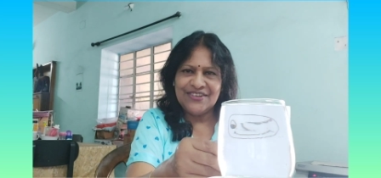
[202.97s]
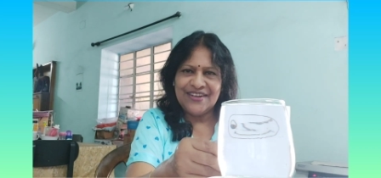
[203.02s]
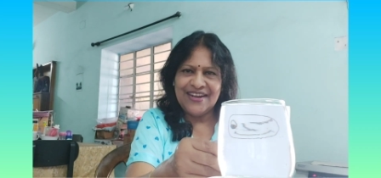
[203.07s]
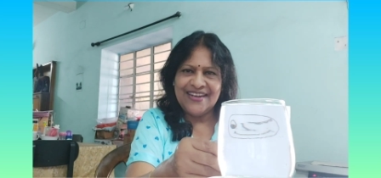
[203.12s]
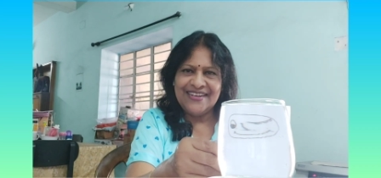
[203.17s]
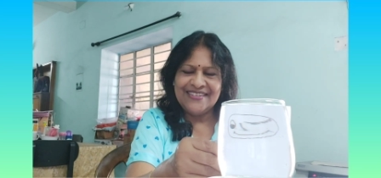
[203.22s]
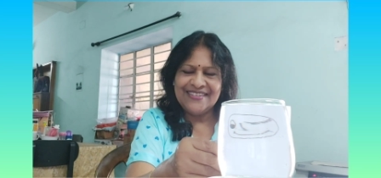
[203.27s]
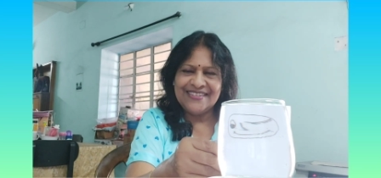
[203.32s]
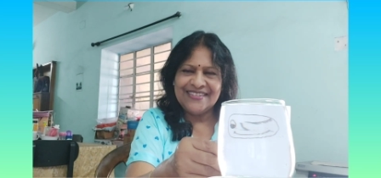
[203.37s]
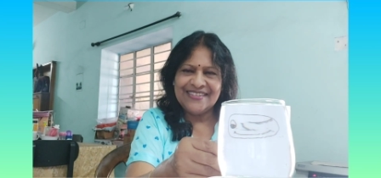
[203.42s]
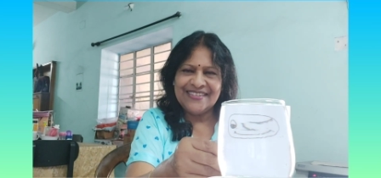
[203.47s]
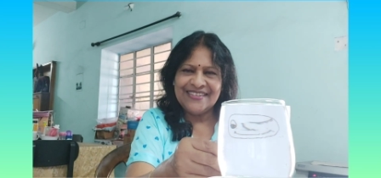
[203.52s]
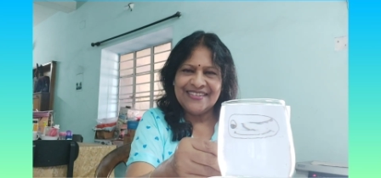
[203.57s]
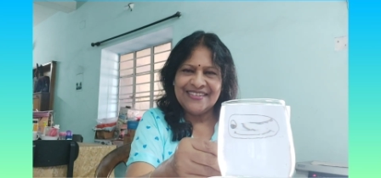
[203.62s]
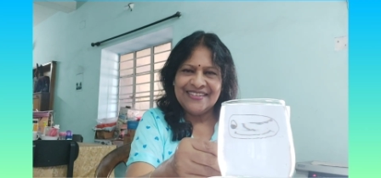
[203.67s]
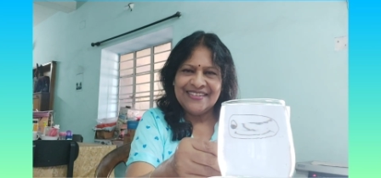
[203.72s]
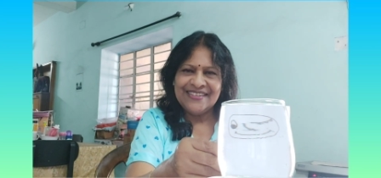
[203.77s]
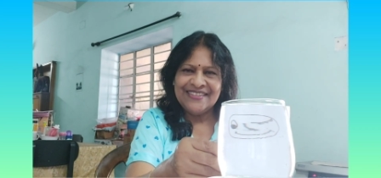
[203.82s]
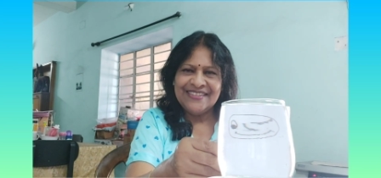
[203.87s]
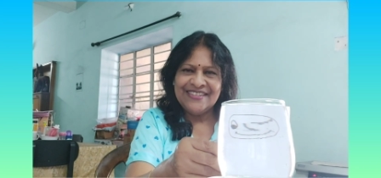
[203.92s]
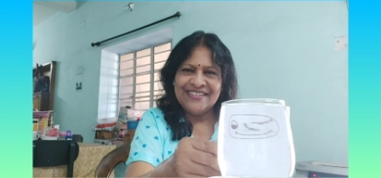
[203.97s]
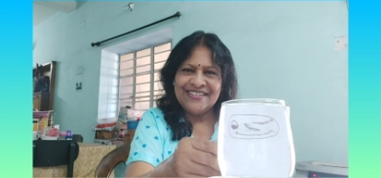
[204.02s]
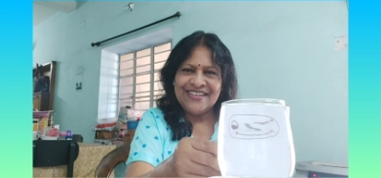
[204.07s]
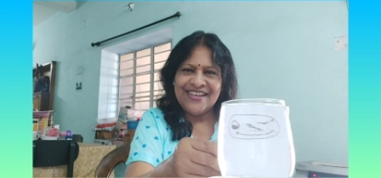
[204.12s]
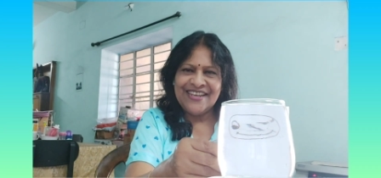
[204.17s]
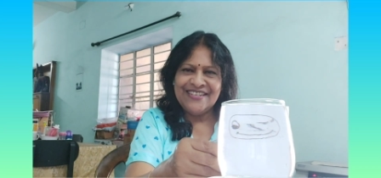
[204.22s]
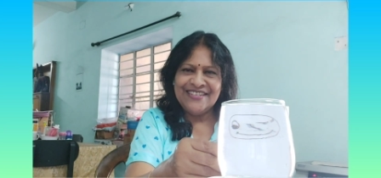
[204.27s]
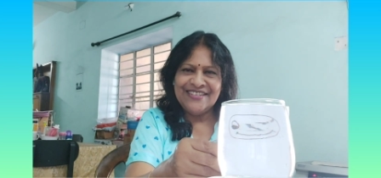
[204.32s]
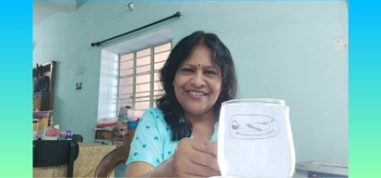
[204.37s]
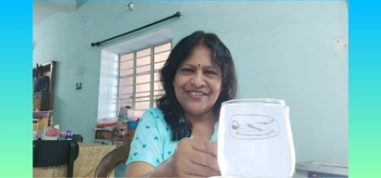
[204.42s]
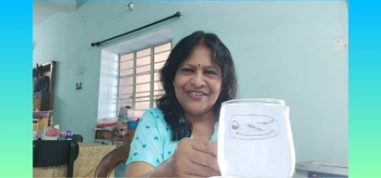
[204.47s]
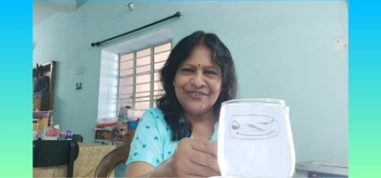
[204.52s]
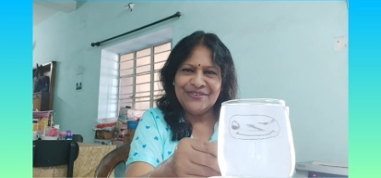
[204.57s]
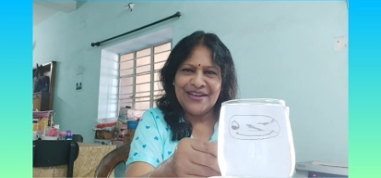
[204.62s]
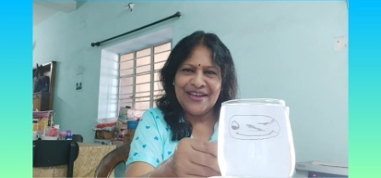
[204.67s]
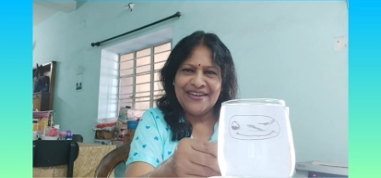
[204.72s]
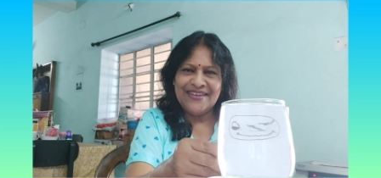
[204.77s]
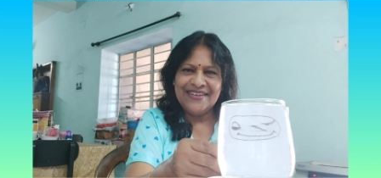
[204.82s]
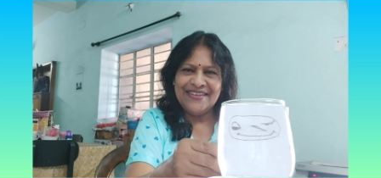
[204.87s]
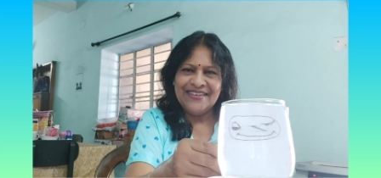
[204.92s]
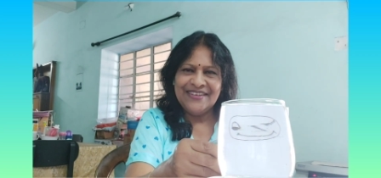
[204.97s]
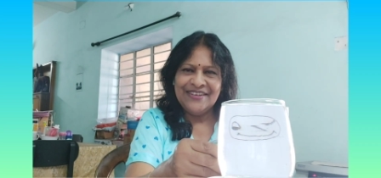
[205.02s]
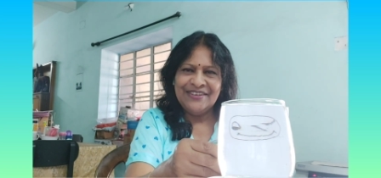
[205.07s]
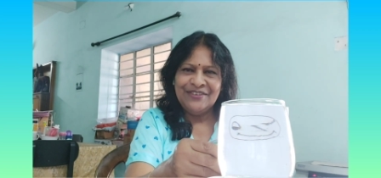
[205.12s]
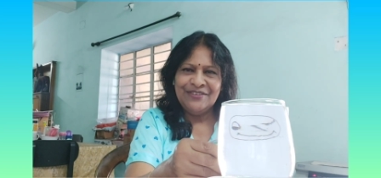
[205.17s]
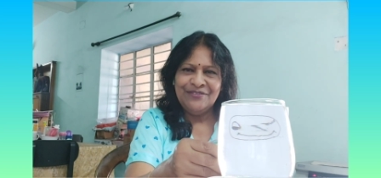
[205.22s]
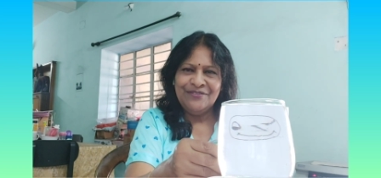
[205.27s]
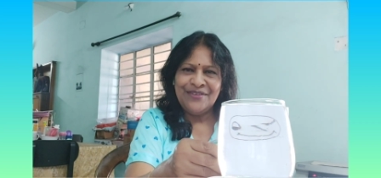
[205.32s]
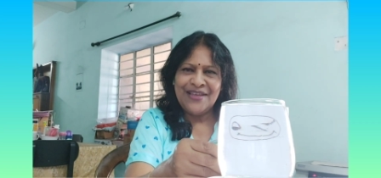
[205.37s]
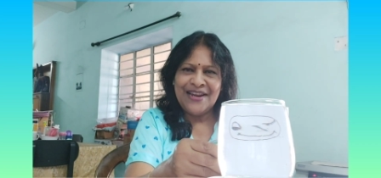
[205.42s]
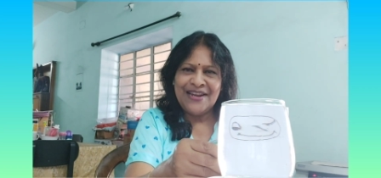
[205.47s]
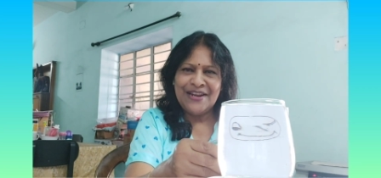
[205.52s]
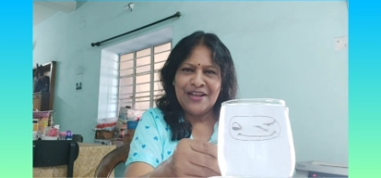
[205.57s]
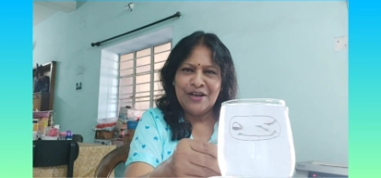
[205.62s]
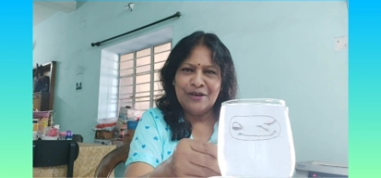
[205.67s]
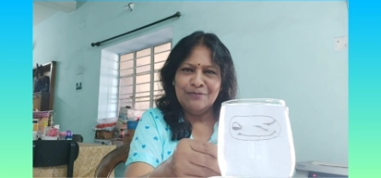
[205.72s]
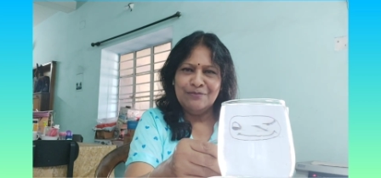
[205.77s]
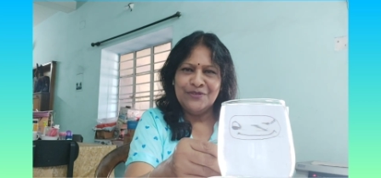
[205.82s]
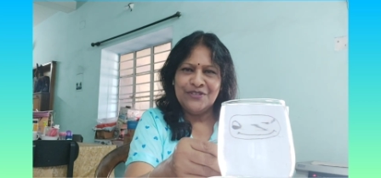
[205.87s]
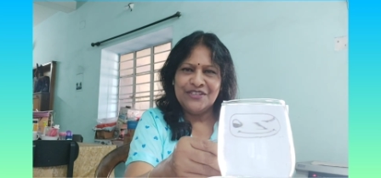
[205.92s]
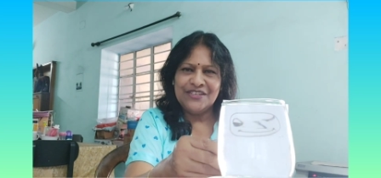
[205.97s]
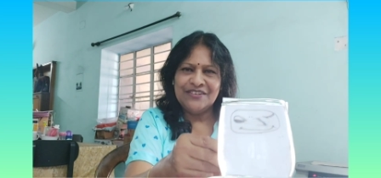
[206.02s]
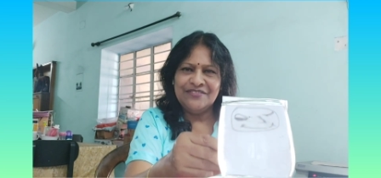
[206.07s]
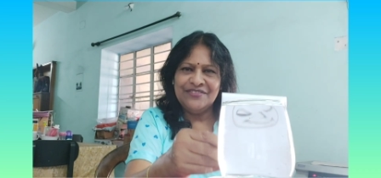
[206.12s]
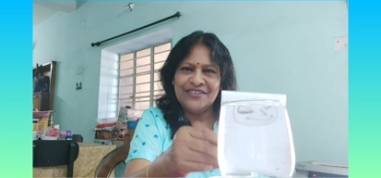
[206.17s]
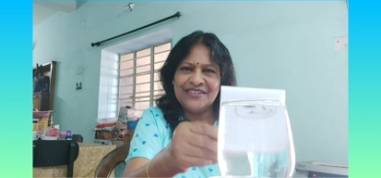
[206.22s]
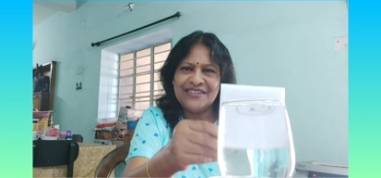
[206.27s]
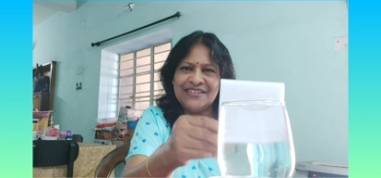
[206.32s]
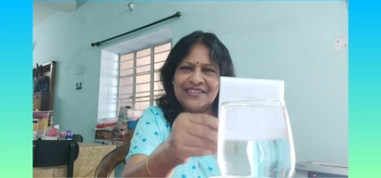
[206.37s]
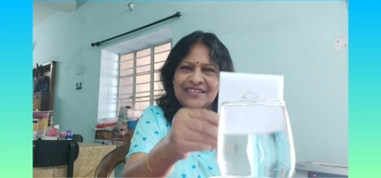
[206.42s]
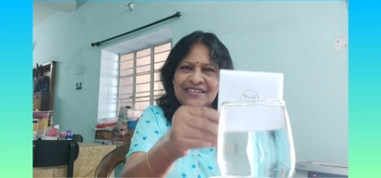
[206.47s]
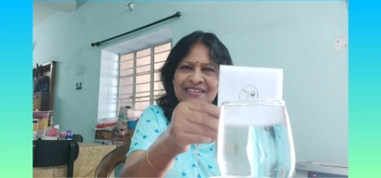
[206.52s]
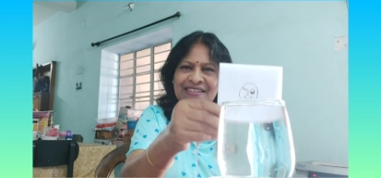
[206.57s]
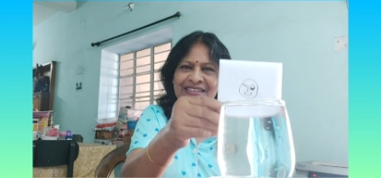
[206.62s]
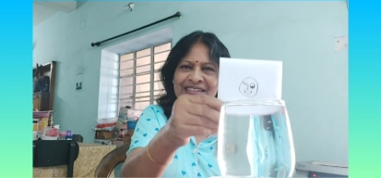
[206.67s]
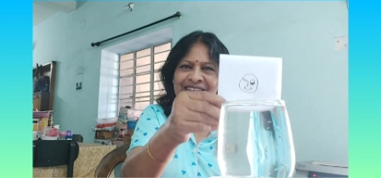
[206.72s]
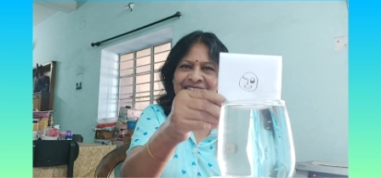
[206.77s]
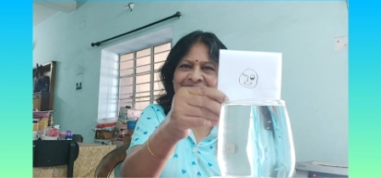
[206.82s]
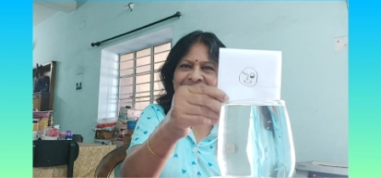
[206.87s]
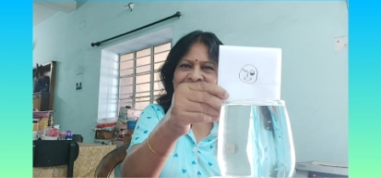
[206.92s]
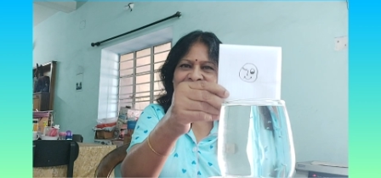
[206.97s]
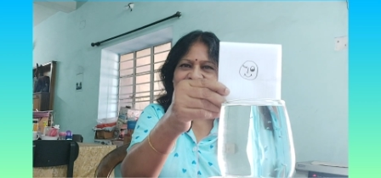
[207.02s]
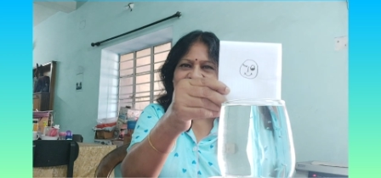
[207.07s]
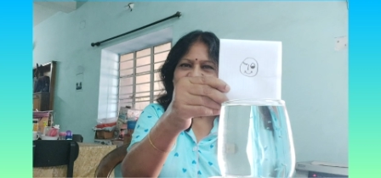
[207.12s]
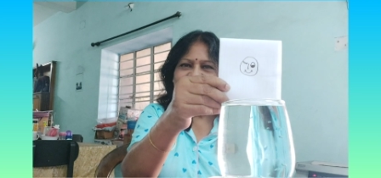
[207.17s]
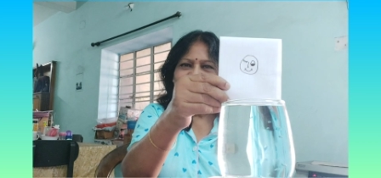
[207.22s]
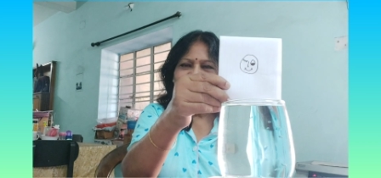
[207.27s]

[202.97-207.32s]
right? The change, you can well observe it. See here